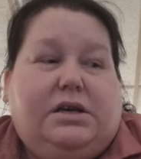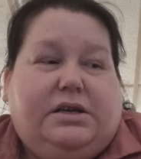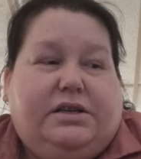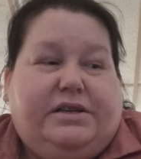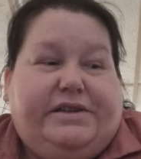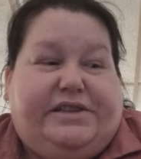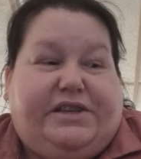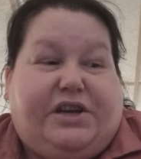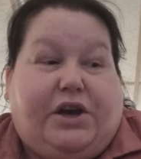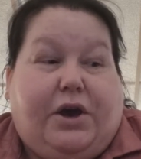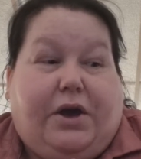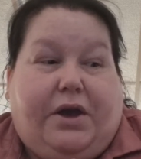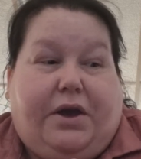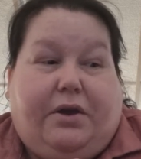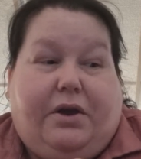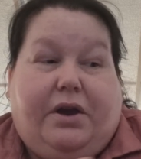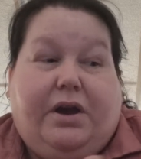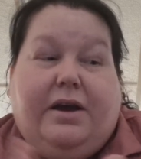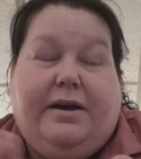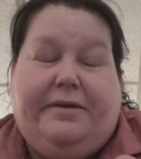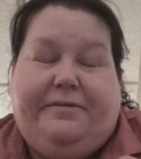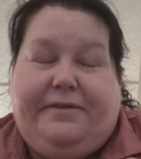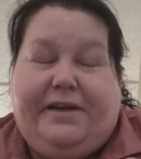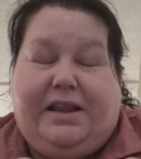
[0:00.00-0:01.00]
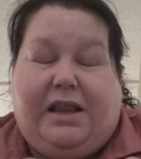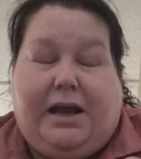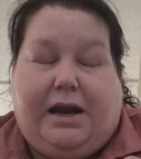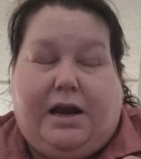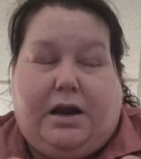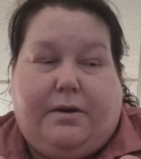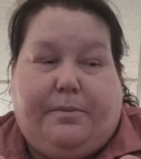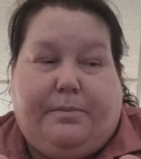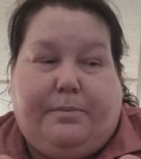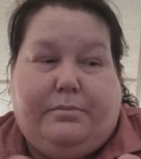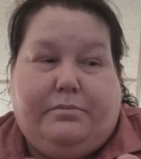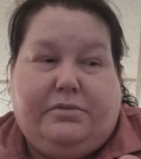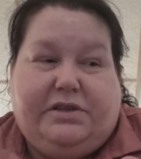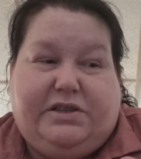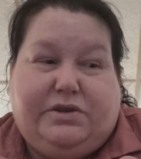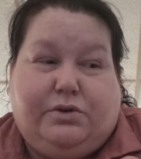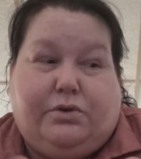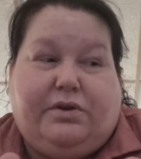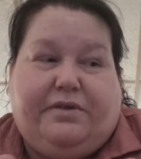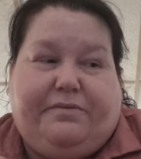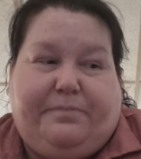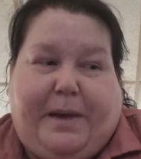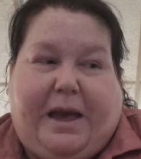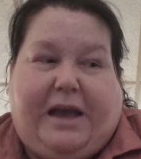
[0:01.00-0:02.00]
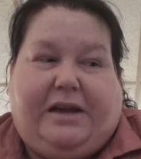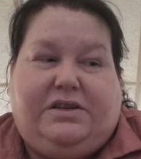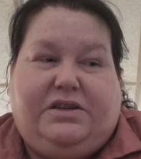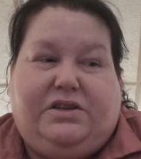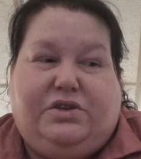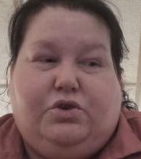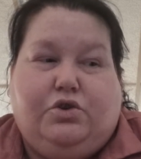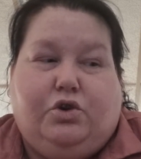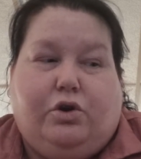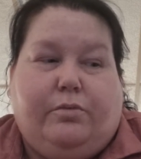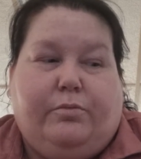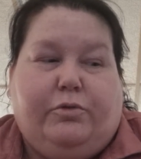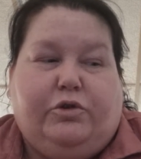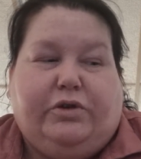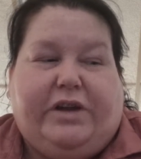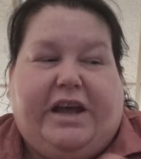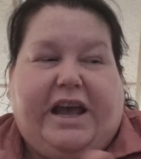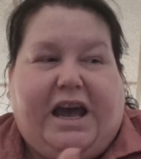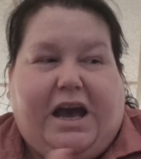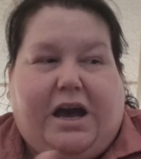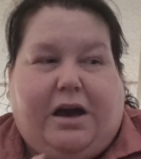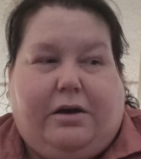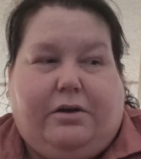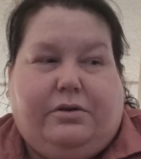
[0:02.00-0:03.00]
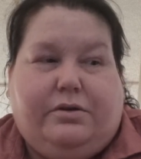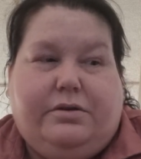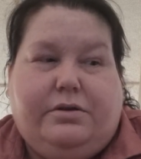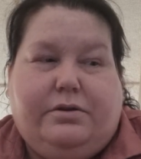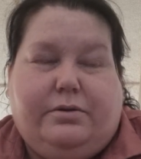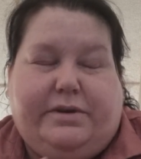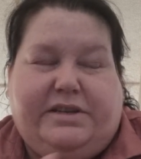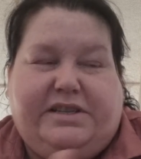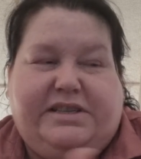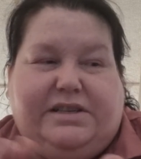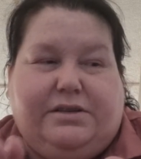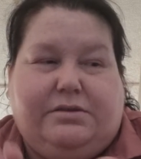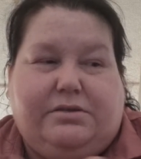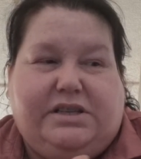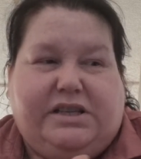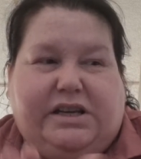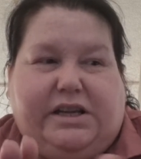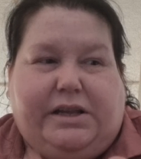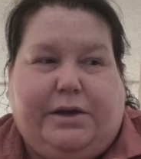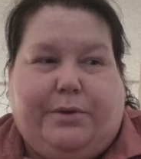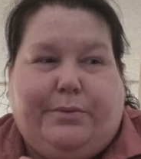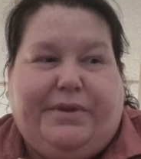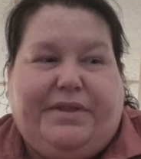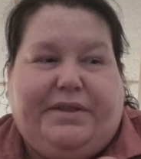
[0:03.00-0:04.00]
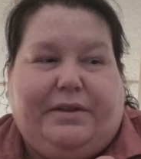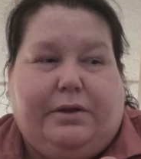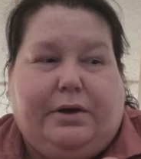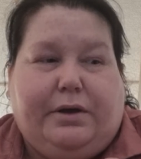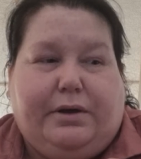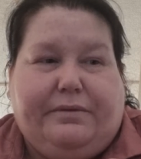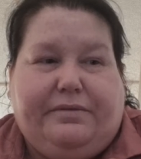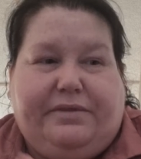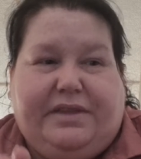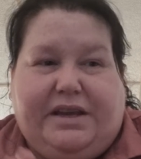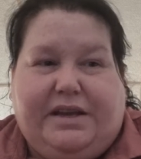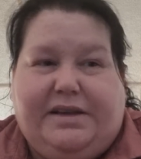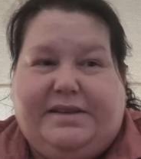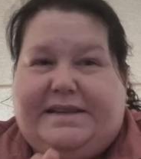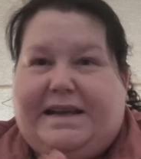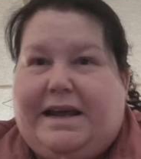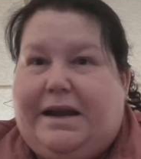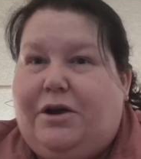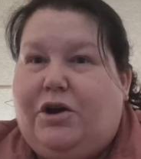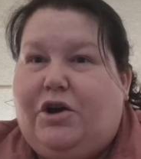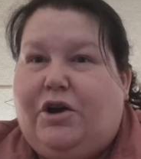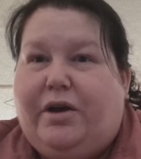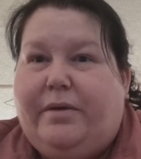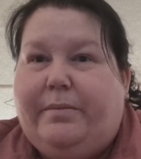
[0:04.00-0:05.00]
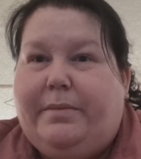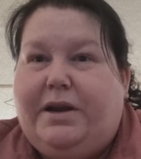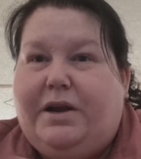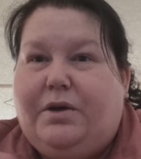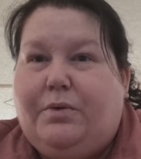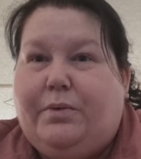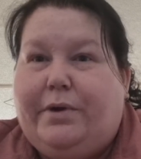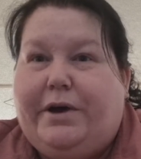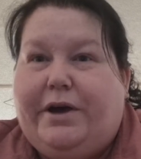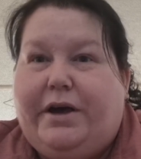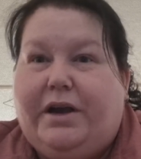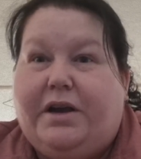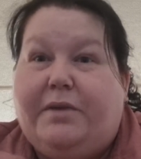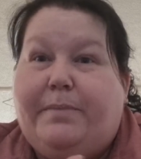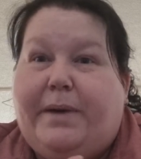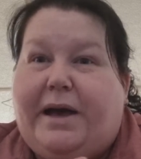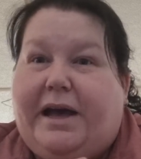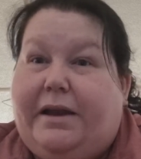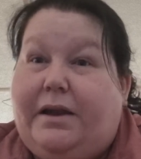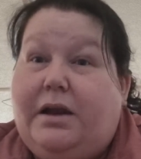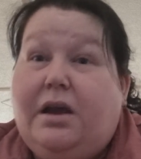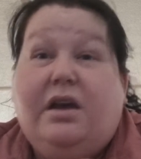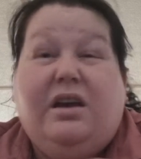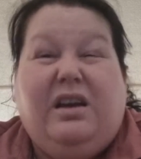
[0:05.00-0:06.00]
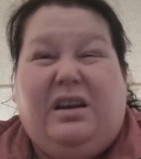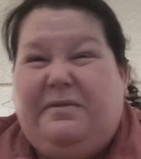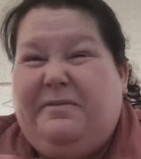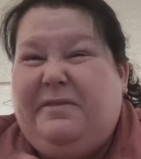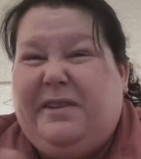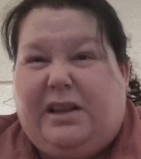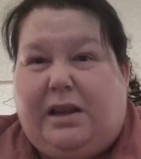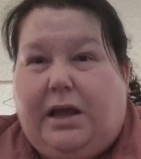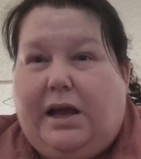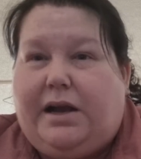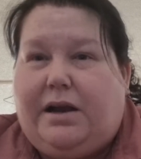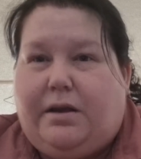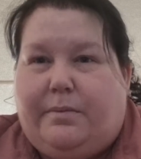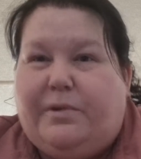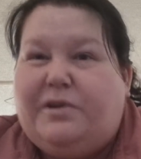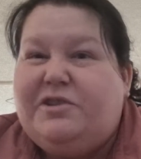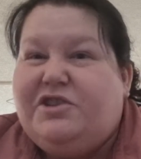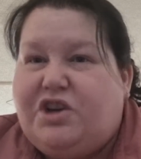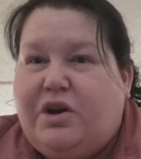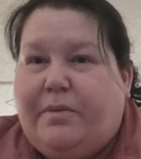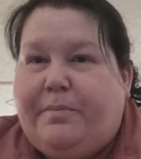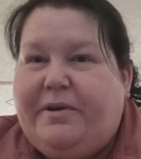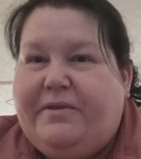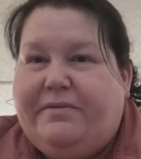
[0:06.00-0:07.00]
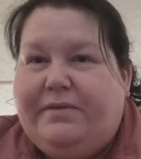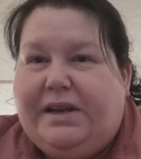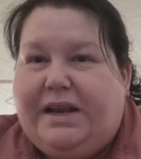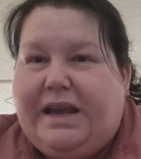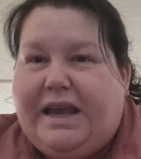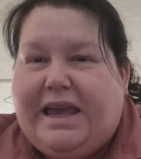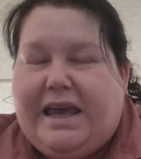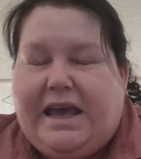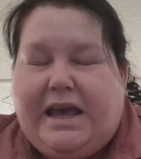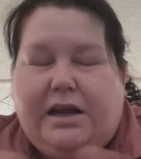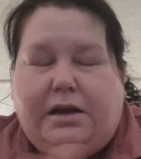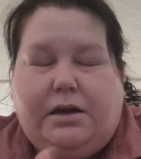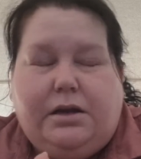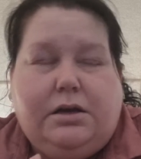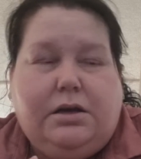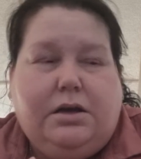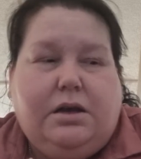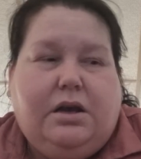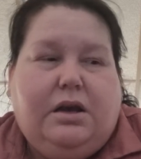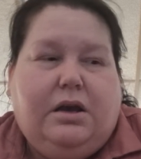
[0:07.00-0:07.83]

So I feel like I'm sort of back to normal now. We're still dealing with a lot of things at home and at work, but I feel like I'm on top of it again.